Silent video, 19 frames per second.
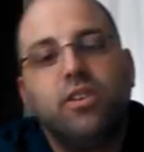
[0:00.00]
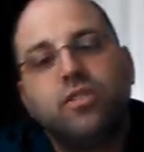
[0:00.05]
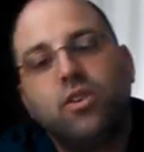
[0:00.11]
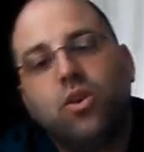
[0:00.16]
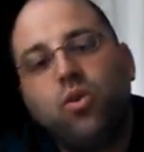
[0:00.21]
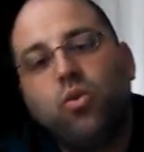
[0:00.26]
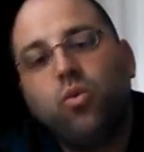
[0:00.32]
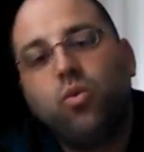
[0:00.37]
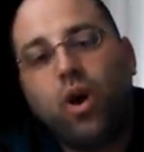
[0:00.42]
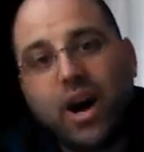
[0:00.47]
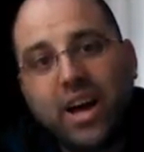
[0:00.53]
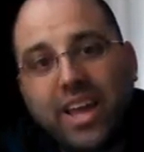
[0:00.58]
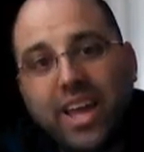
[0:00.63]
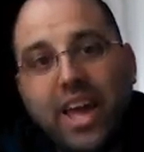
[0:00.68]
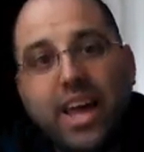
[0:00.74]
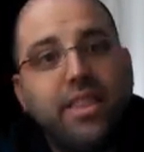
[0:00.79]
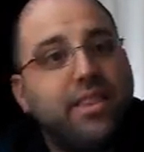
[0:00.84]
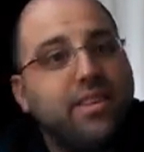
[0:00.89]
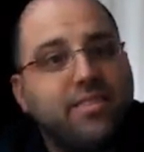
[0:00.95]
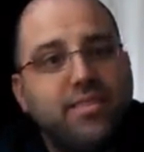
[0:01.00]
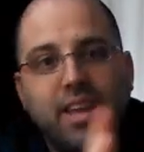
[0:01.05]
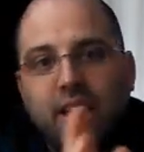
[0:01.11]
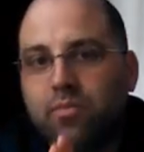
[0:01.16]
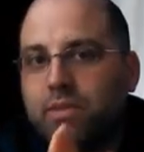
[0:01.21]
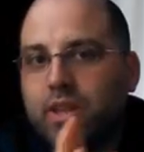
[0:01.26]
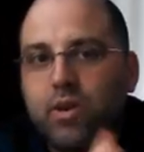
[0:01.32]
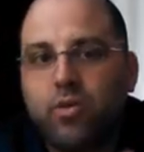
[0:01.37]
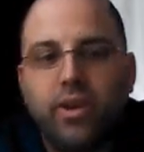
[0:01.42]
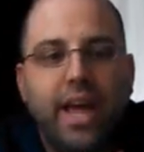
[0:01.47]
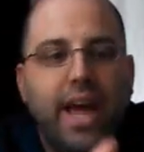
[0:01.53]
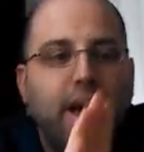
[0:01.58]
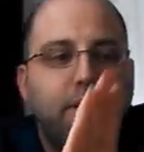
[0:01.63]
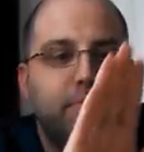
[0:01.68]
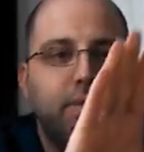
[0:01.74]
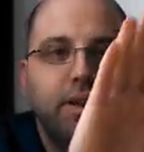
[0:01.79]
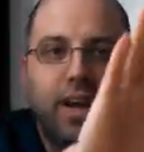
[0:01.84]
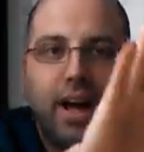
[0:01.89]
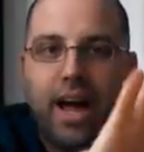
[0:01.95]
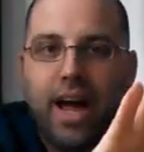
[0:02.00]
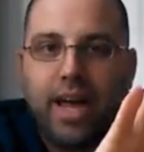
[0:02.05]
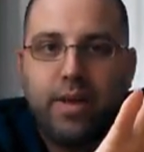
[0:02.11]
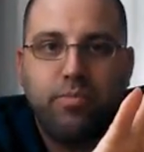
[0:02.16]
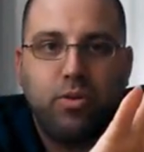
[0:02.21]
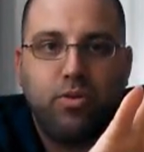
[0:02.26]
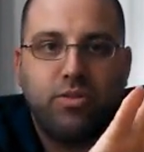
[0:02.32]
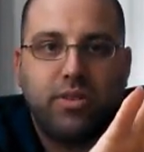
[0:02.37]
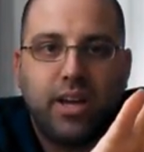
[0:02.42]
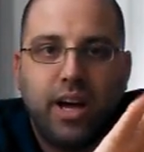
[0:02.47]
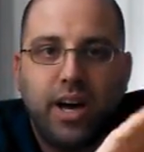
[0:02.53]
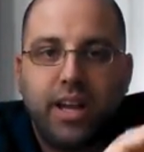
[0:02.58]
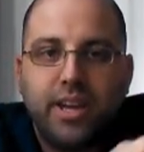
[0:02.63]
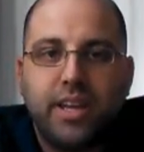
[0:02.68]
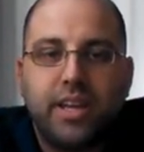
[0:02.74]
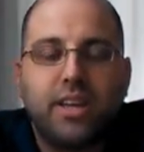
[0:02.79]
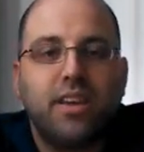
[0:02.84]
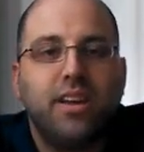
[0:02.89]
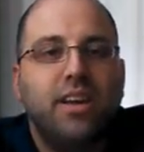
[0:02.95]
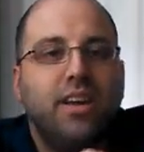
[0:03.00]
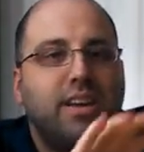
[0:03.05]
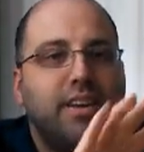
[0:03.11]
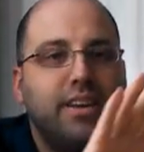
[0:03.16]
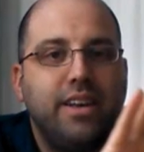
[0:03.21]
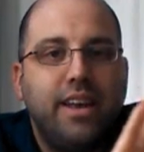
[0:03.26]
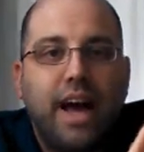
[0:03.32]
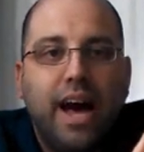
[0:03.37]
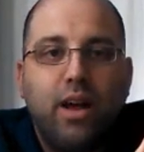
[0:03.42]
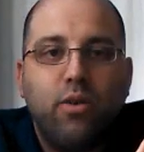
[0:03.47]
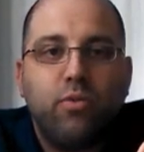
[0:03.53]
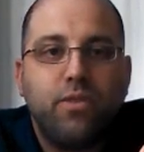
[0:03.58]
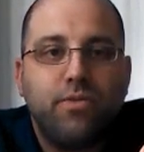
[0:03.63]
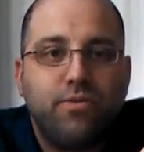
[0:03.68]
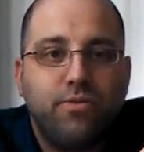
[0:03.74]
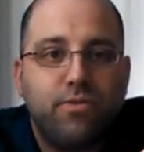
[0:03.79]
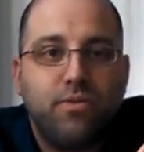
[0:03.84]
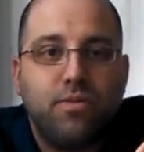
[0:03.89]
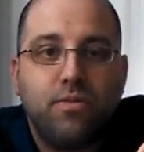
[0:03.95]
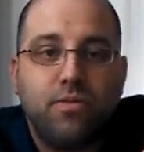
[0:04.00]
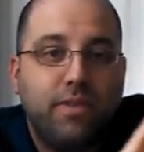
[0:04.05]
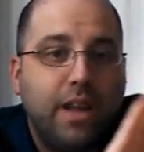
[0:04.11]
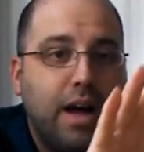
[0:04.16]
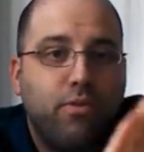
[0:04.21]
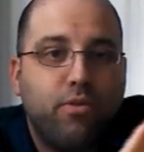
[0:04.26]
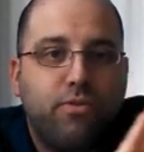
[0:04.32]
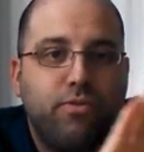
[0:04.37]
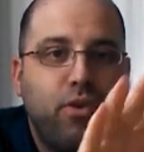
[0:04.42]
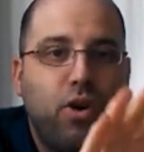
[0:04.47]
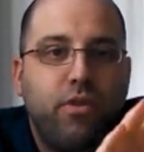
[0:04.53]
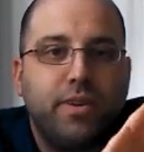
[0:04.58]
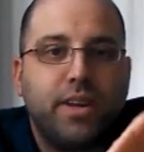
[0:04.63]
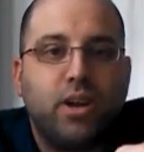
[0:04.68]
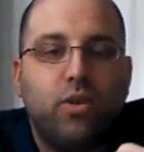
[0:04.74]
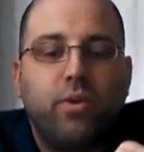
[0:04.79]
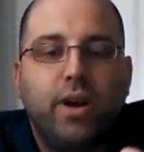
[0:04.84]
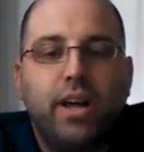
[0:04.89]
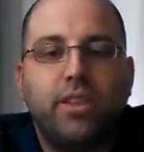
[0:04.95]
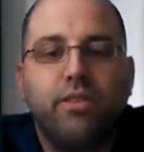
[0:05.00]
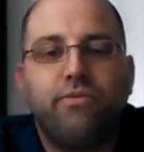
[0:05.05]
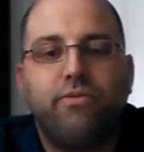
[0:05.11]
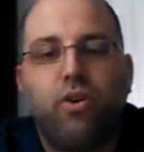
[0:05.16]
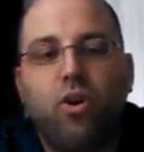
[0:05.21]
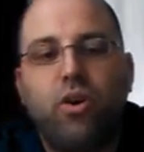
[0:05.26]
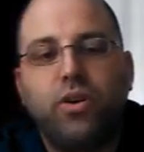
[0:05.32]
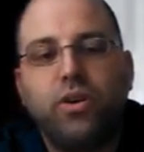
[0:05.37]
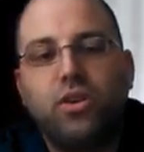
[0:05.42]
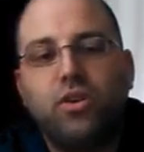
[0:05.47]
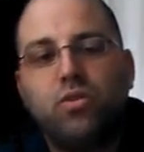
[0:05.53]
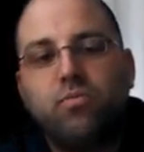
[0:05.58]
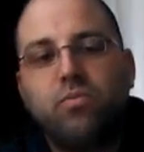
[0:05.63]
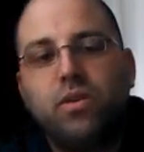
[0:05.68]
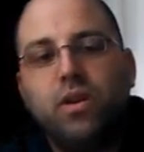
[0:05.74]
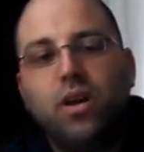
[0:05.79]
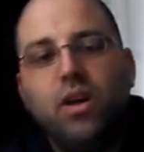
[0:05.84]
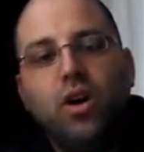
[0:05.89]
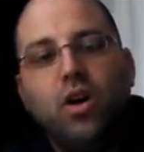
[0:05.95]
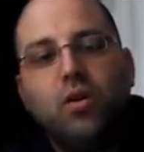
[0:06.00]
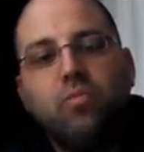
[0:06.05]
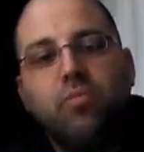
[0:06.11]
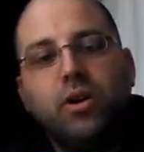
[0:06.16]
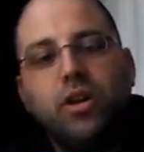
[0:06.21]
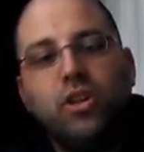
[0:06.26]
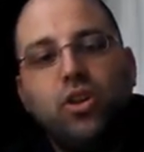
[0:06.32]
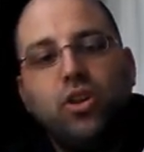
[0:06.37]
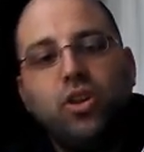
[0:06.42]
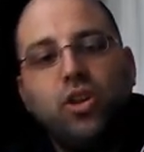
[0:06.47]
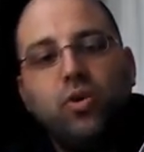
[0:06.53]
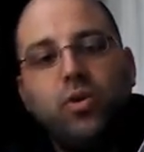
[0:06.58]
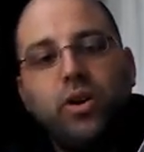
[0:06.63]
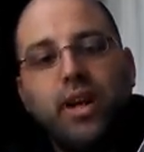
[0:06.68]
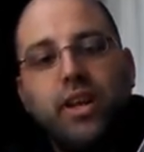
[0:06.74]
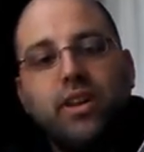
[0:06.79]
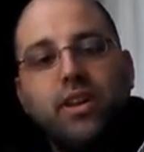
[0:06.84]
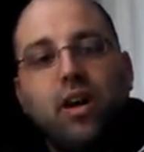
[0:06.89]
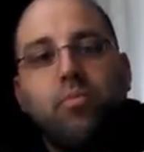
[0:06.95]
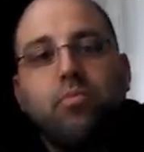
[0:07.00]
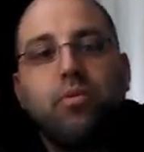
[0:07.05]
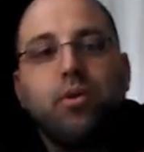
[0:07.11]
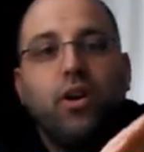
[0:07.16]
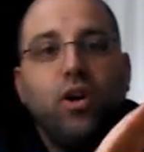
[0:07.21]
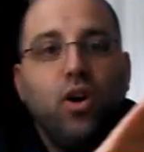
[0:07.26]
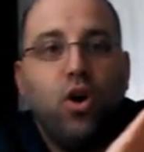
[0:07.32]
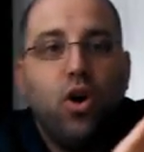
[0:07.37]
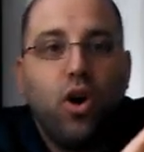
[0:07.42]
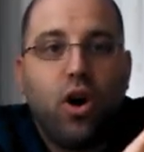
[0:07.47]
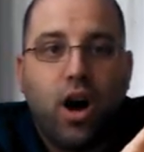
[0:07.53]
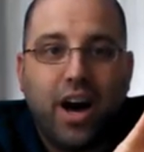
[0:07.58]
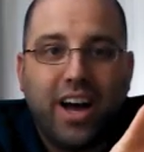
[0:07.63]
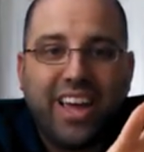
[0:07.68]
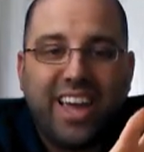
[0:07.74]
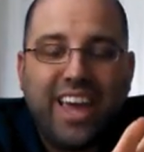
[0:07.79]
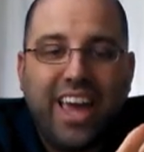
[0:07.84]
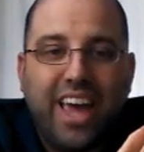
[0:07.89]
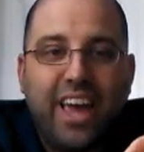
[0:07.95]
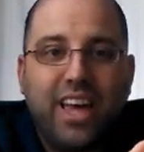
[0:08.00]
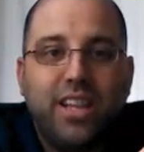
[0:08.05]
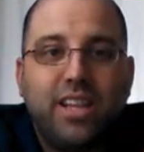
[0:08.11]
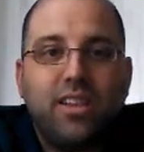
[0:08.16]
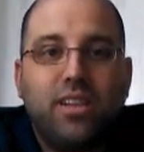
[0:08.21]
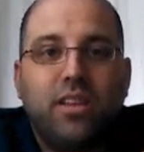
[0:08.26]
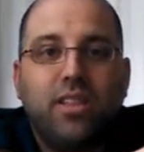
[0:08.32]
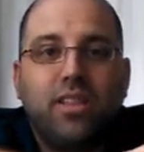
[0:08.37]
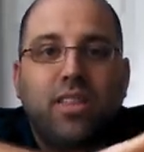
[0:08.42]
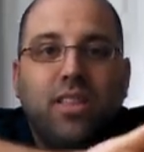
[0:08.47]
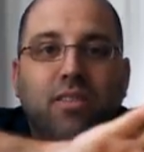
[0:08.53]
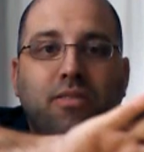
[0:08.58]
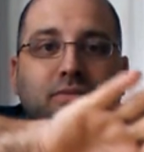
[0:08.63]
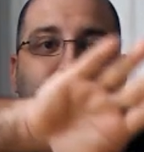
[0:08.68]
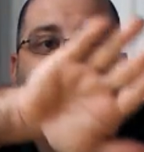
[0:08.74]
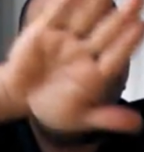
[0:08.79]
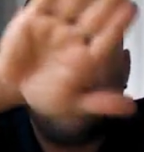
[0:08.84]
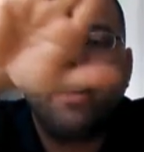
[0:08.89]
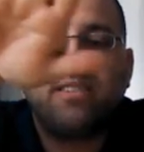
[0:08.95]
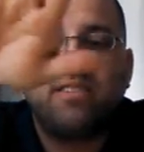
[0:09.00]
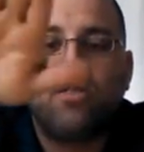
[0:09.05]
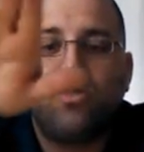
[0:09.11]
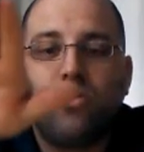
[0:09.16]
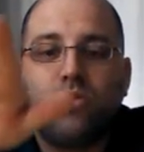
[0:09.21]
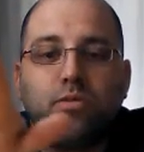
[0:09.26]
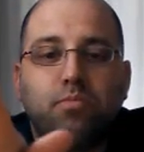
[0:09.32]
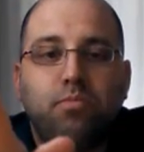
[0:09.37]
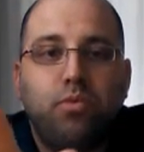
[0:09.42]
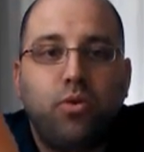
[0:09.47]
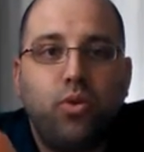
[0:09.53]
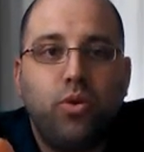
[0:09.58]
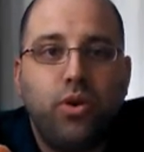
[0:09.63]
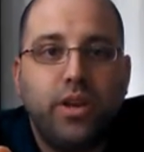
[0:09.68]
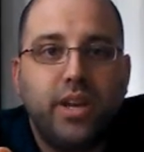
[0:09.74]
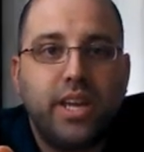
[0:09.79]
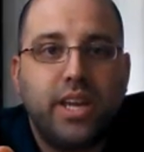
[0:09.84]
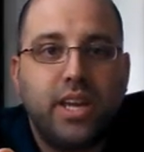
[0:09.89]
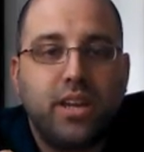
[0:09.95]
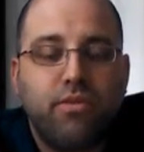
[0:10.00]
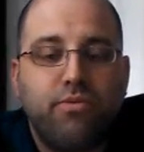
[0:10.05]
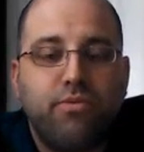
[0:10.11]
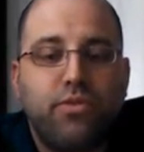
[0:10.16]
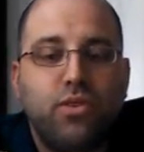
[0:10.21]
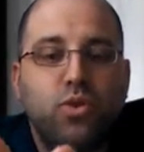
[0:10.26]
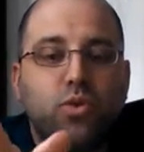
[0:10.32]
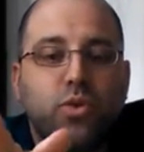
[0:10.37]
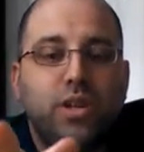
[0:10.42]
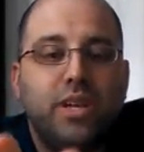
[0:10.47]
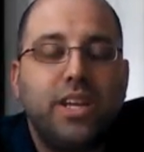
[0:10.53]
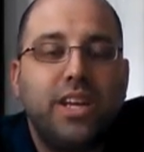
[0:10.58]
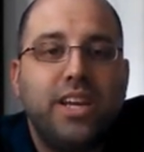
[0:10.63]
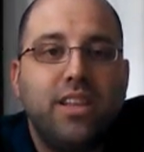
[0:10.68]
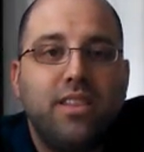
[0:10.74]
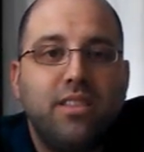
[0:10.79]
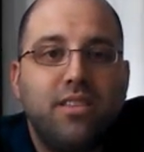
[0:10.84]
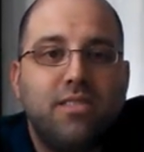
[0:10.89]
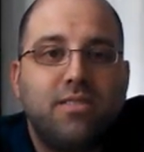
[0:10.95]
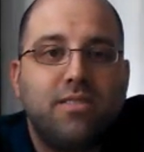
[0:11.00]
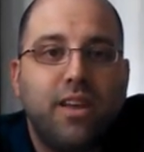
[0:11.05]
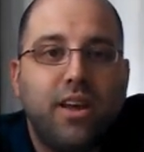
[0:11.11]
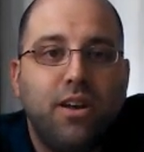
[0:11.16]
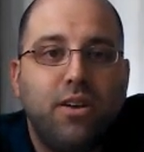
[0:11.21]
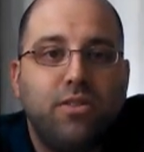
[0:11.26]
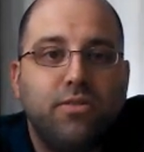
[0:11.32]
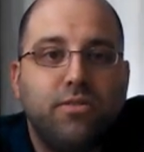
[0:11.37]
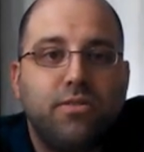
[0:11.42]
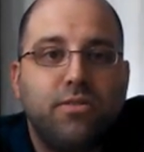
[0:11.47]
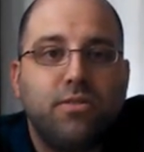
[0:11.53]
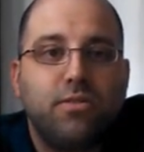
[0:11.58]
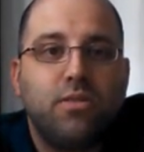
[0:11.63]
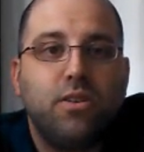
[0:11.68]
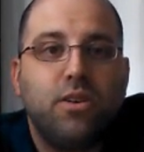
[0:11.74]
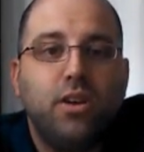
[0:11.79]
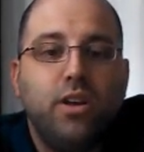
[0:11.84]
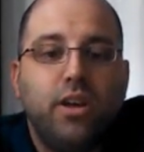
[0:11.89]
So, again, the same thing would happen. Hypotonic, not, re- not revolving around the volume, but you would end up, again, the vessels putting fluid in the cells.